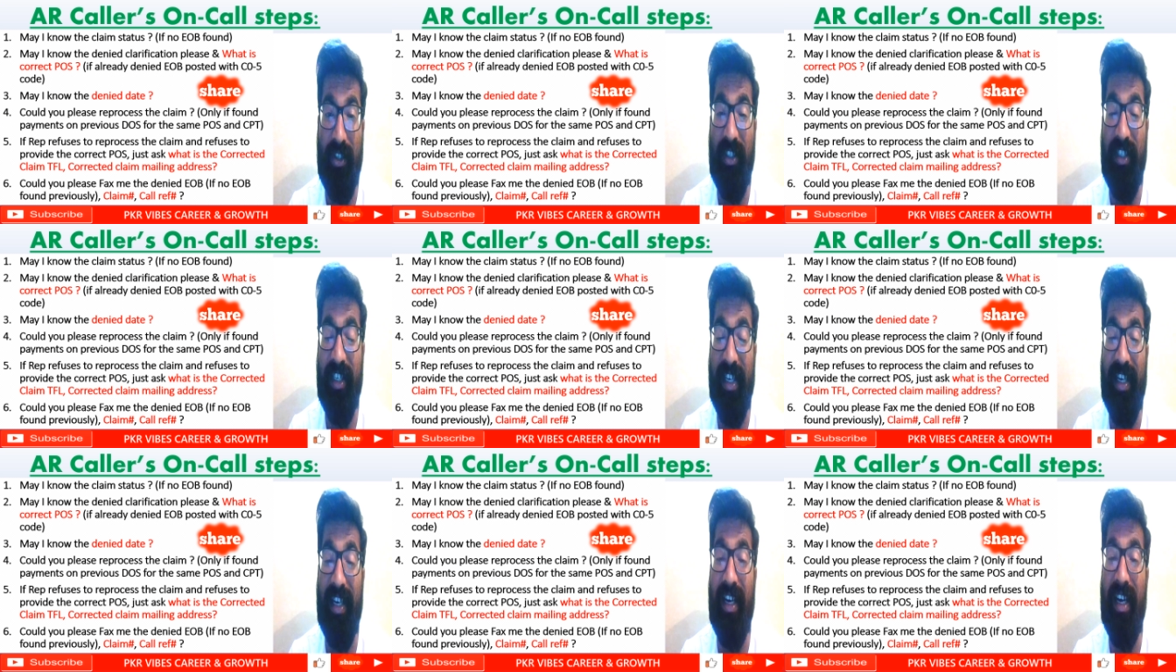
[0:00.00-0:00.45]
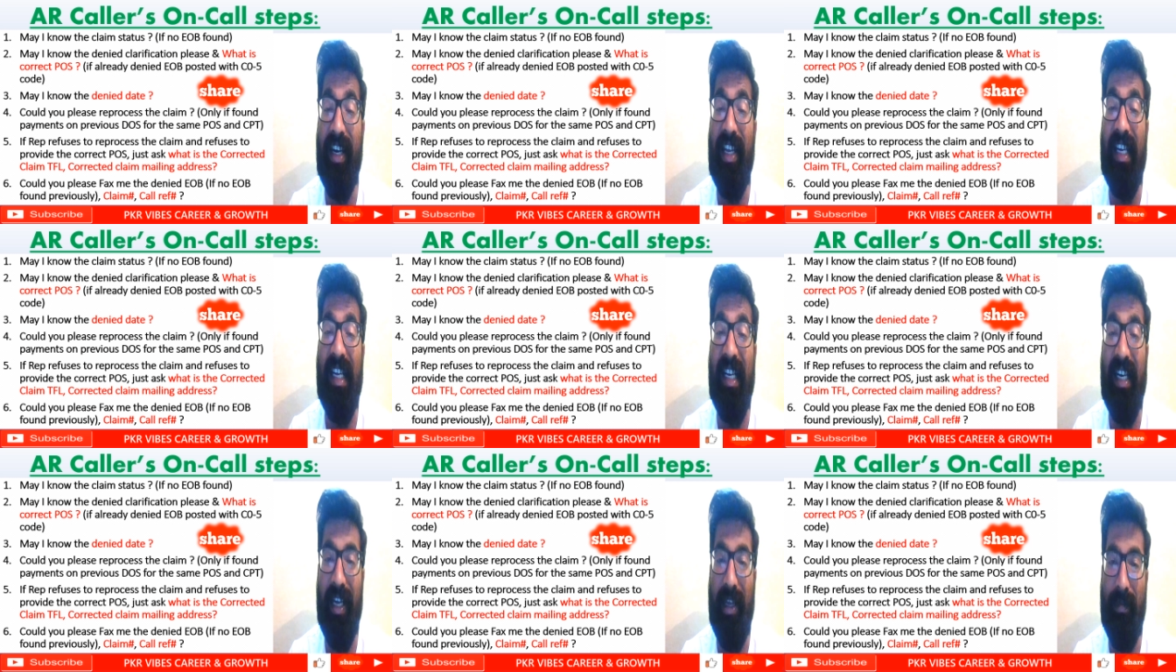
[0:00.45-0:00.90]
checking on a
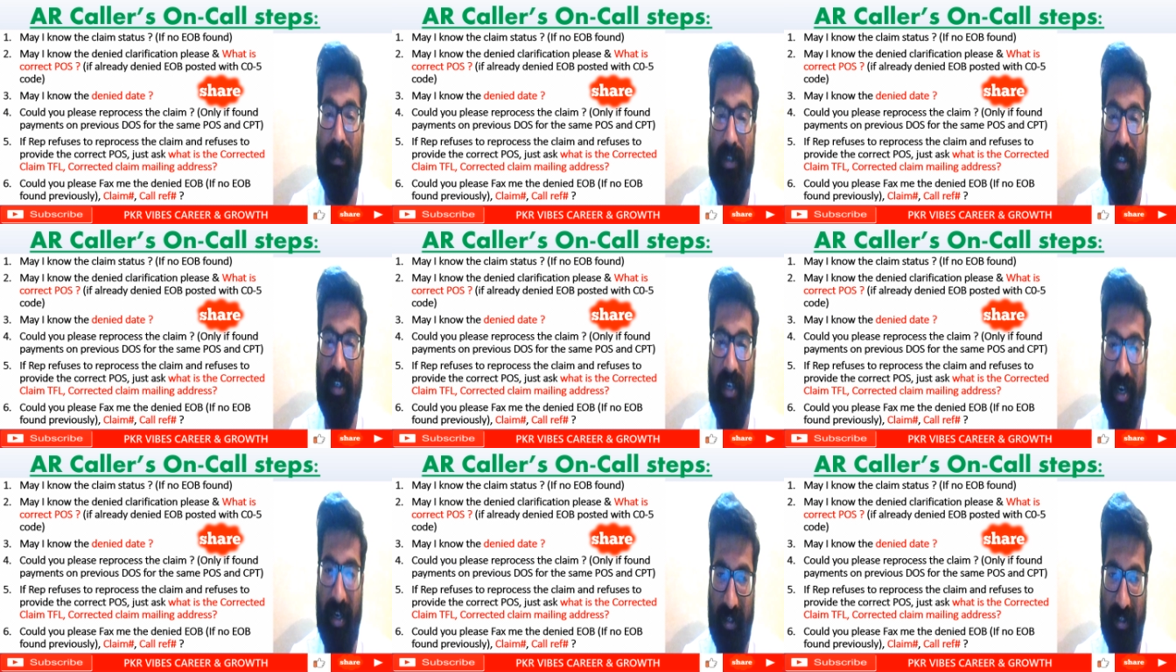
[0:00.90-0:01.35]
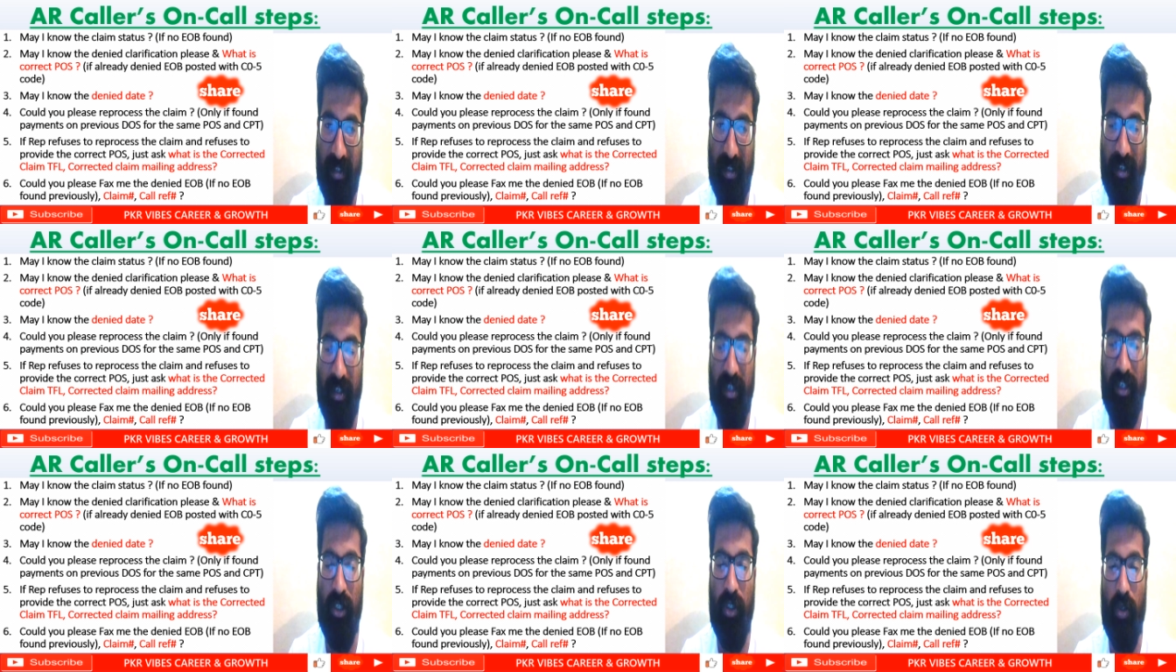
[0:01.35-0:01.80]
claim status.
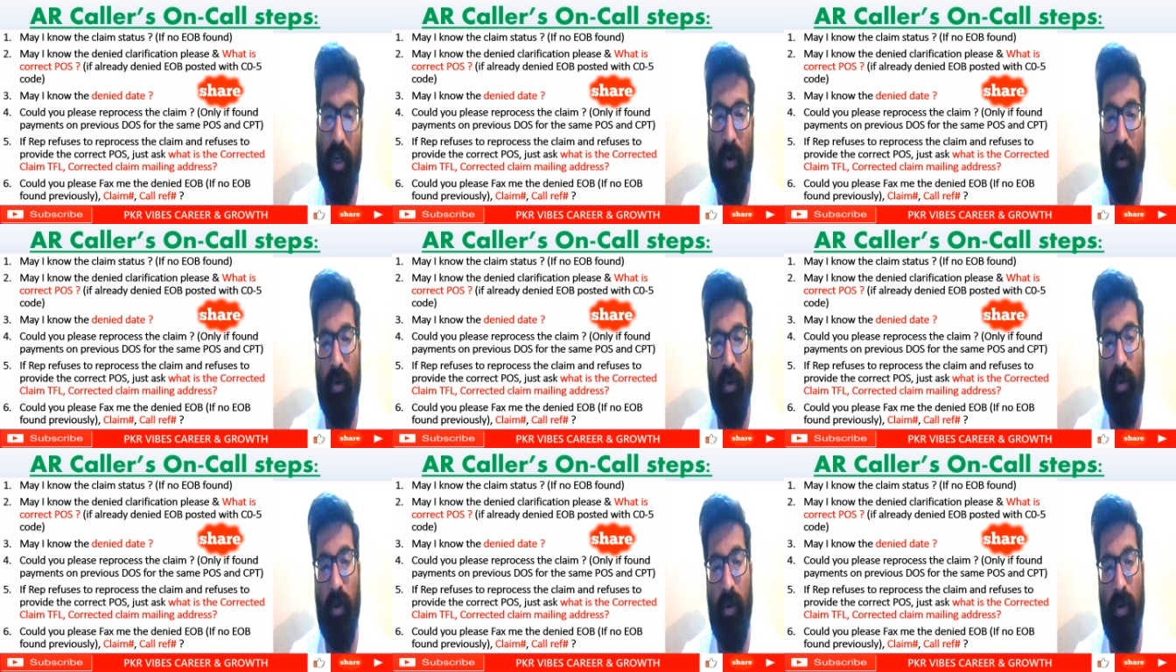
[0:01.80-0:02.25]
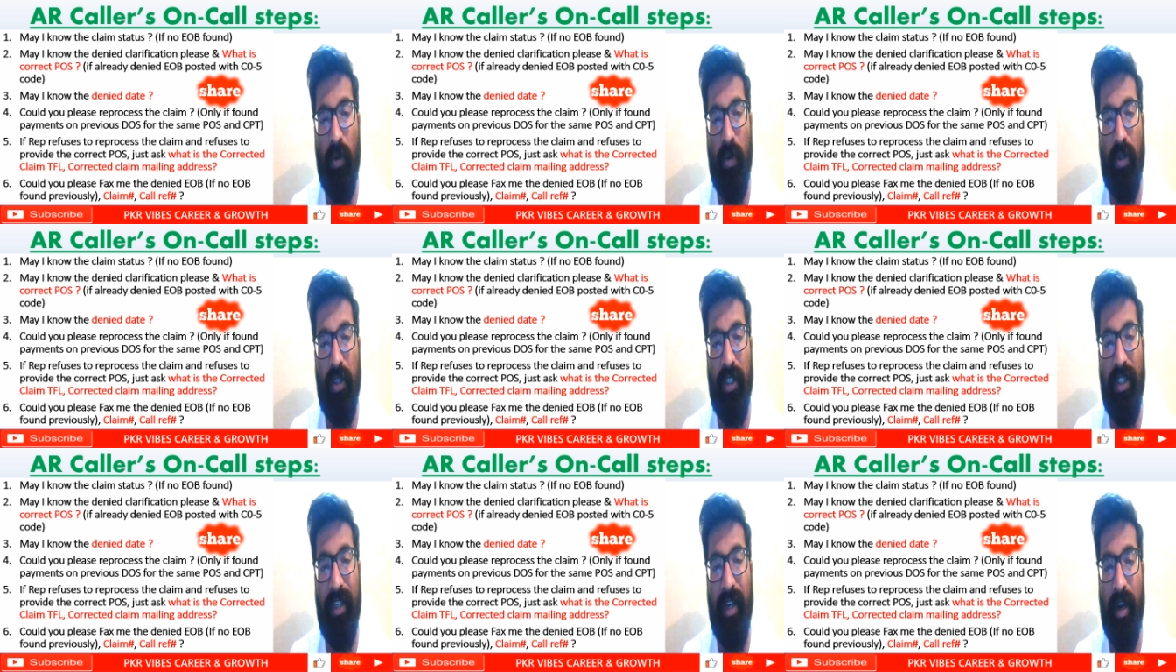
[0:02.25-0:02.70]
You should have to
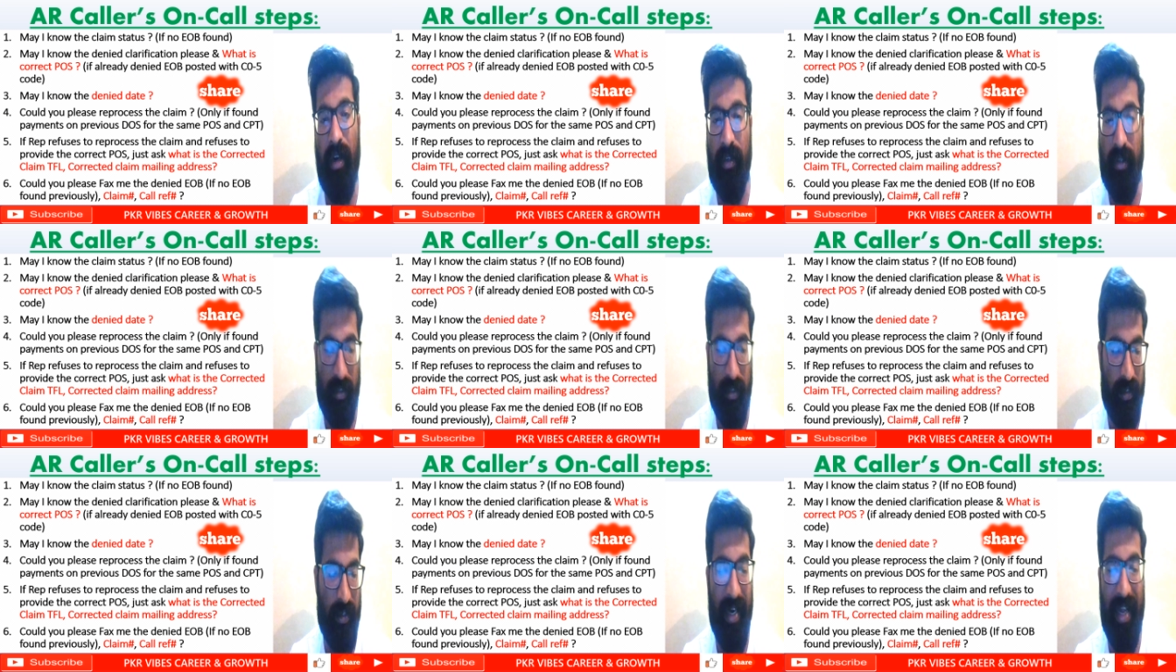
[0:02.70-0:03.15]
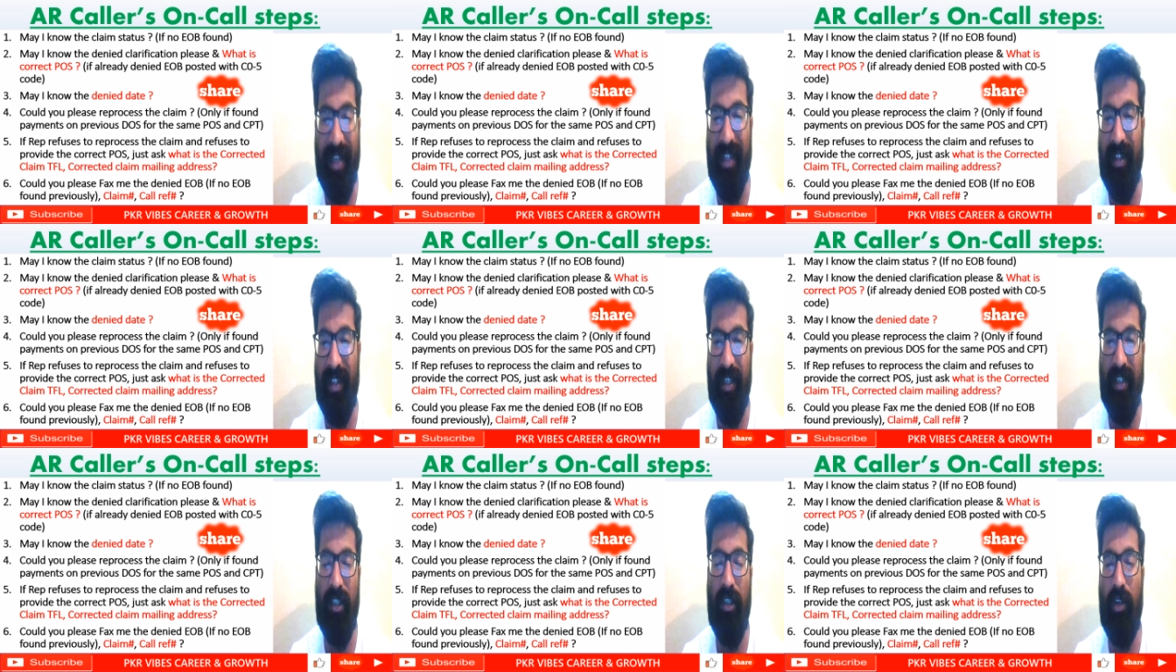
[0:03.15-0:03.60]
start like
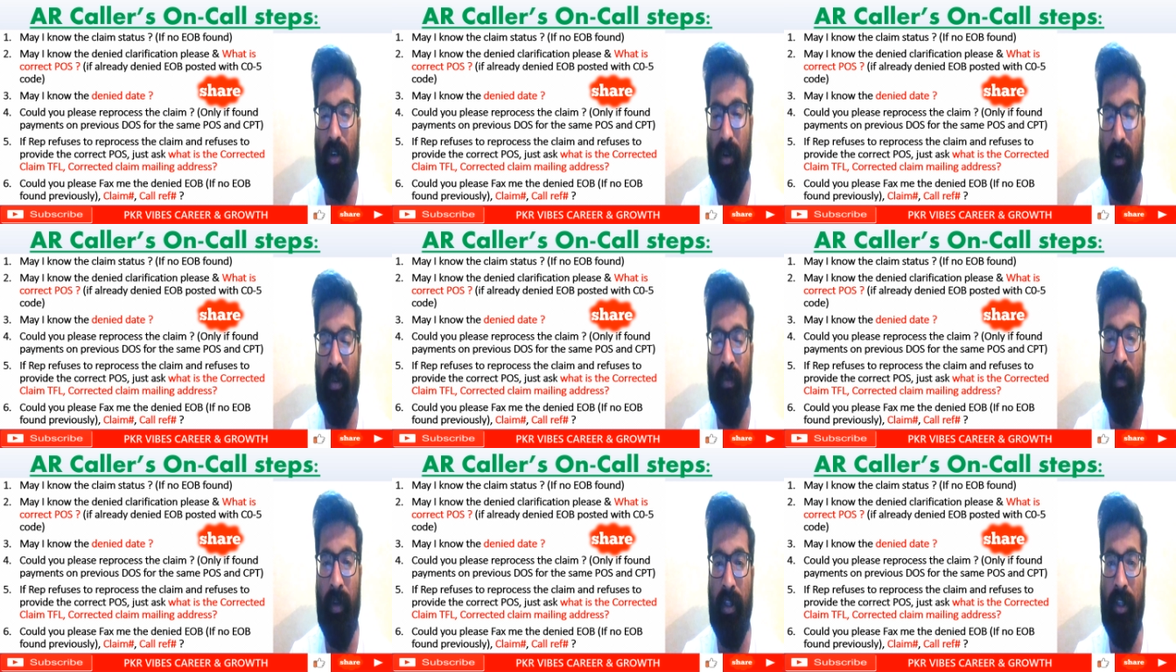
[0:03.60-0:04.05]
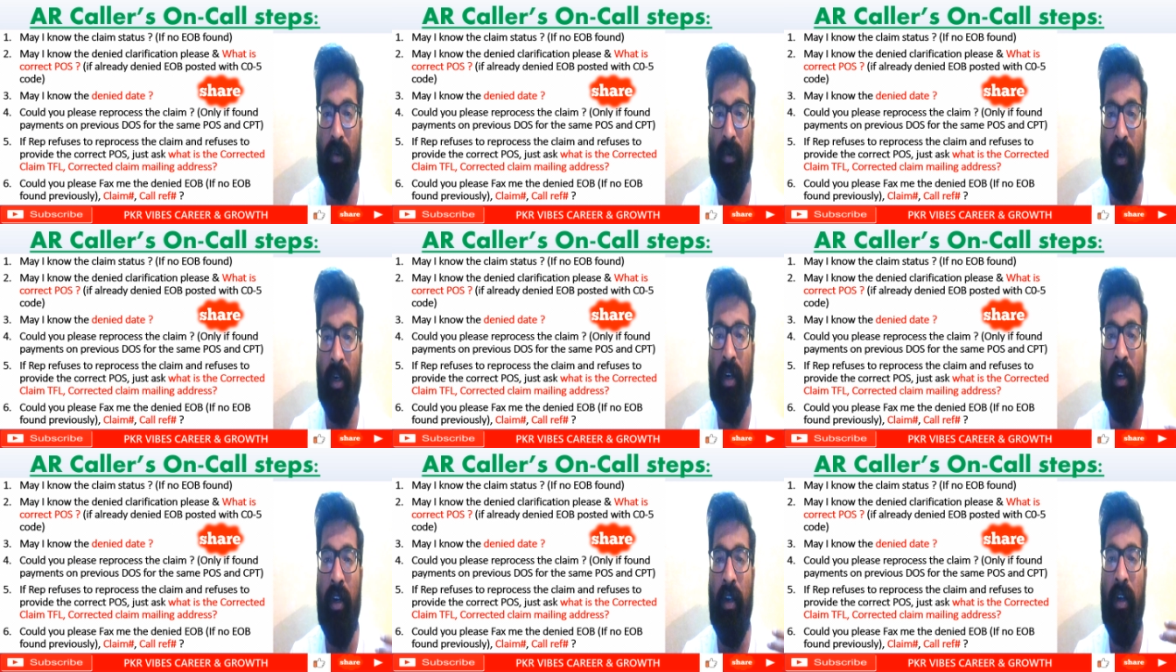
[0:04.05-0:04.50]
this with
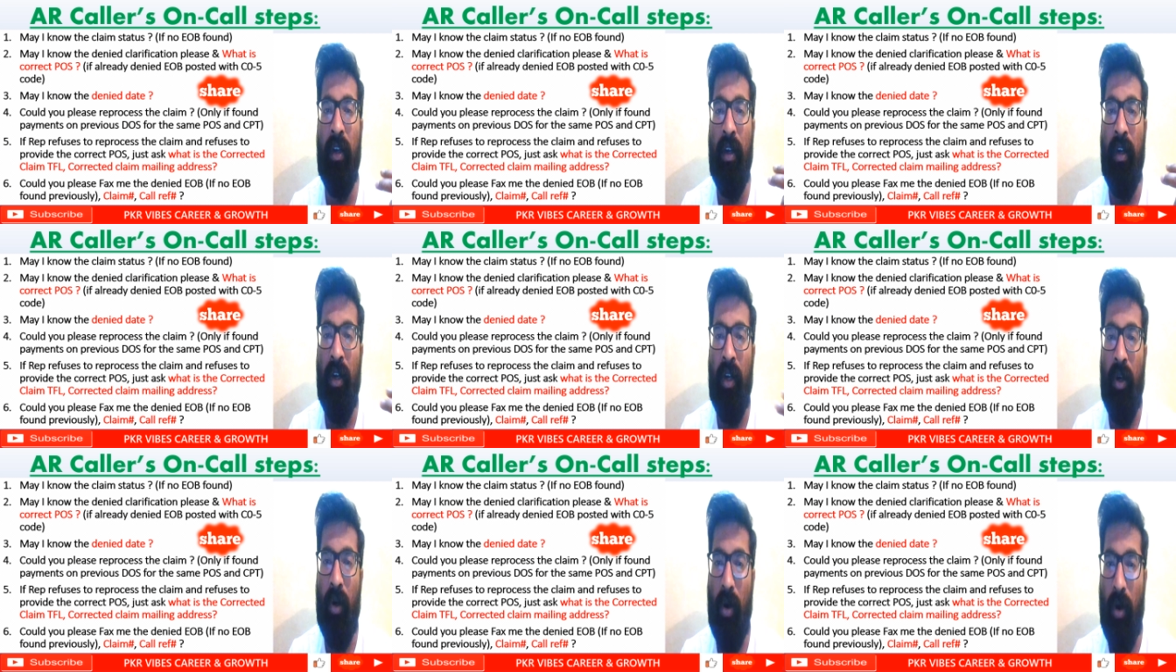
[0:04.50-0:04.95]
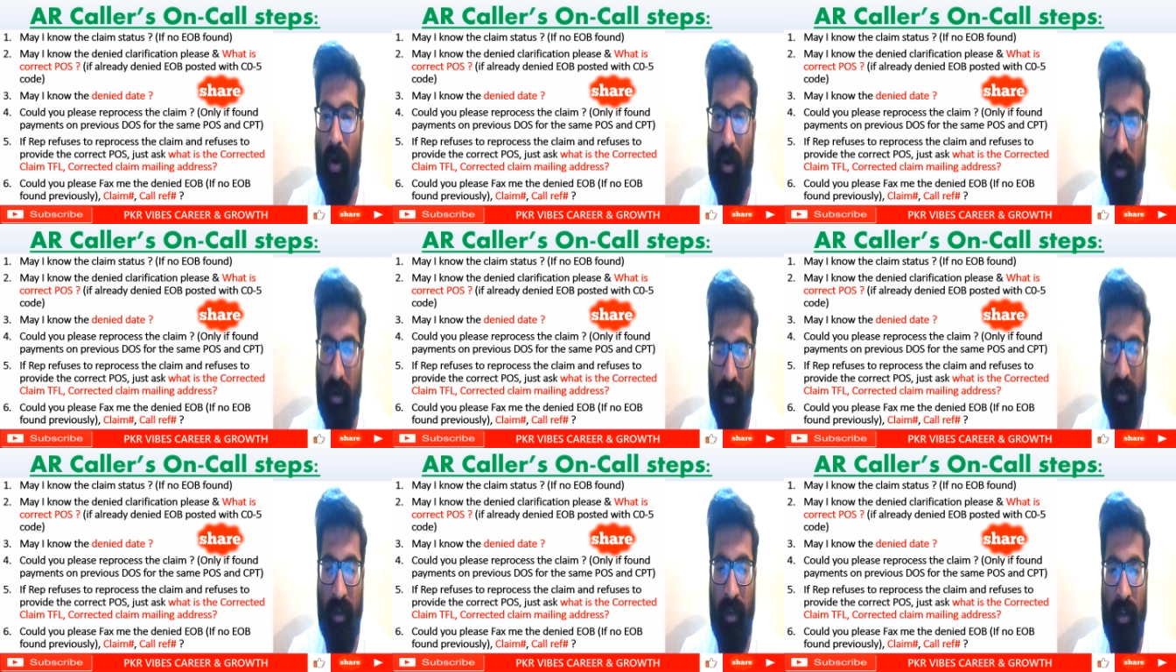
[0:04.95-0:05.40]
your
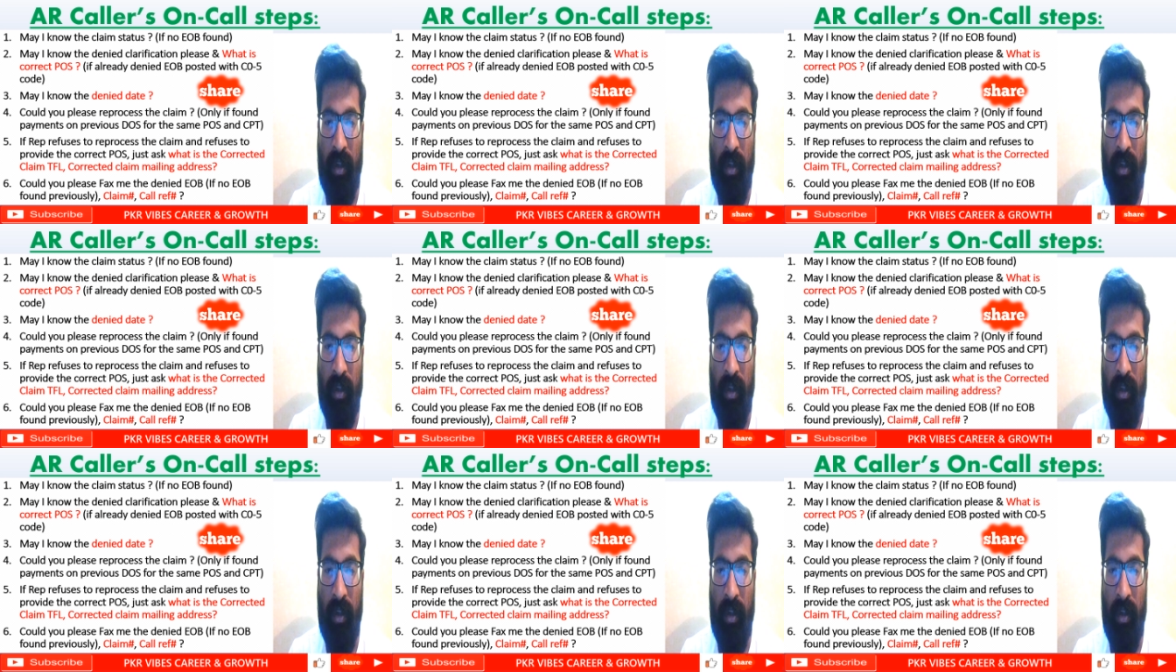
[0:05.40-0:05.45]
call.